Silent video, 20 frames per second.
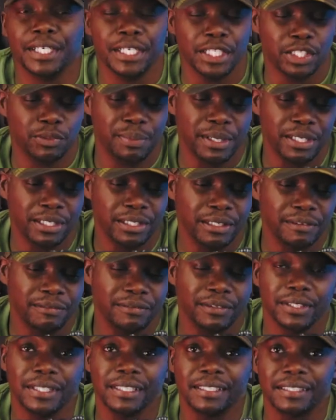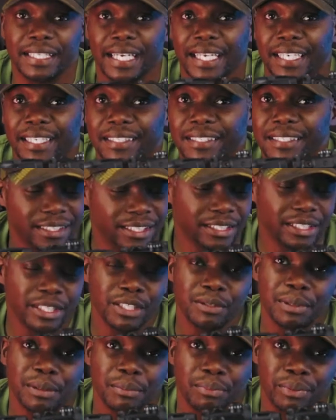especially for the size. They're a
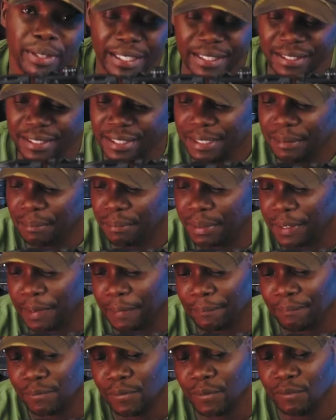little bit pricey, but